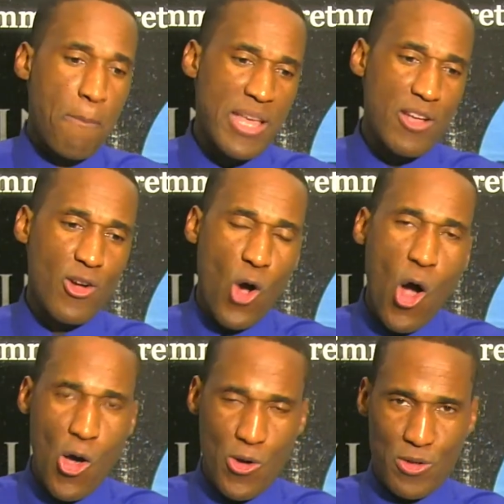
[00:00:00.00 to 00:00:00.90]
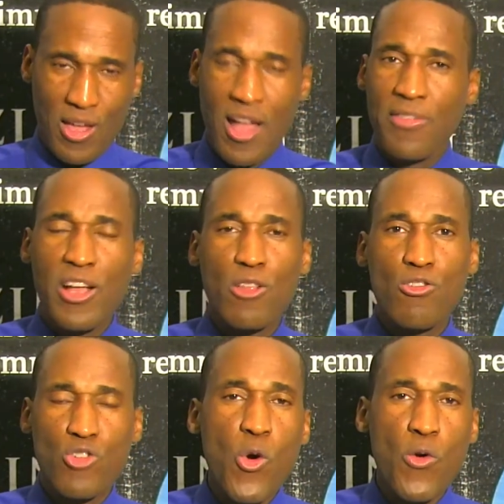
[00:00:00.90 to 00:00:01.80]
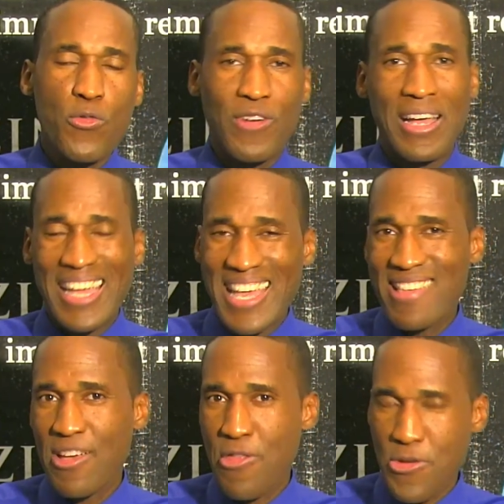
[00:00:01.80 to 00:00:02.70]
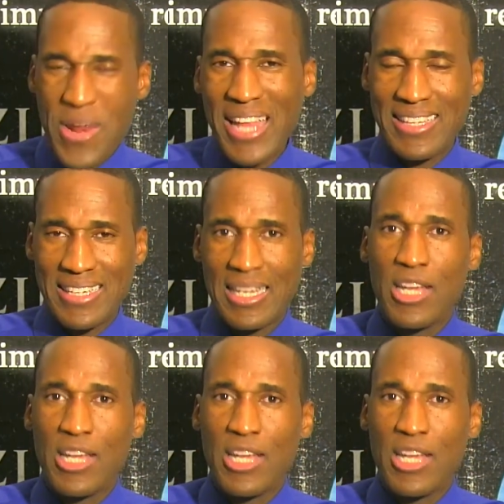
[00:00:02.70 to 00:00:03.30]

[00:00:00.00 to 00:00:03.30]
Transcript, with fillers: because the truth is a threat